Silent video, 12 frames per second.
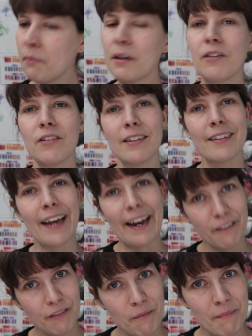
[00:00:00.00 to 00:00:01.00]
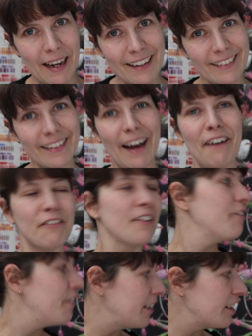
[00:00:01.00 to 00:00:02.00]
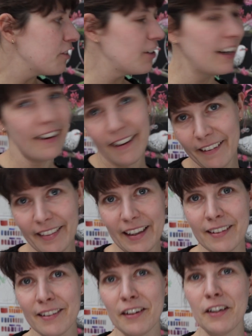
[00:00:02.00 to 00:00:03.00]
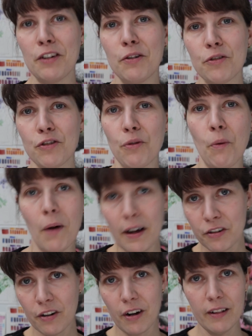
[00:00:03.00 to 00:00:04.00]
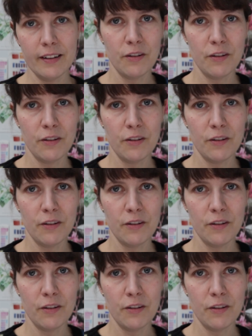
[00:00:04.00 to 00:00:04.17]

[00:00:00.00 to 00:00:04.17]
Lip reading: because it's kind of a mess after finishing this huge watercolor.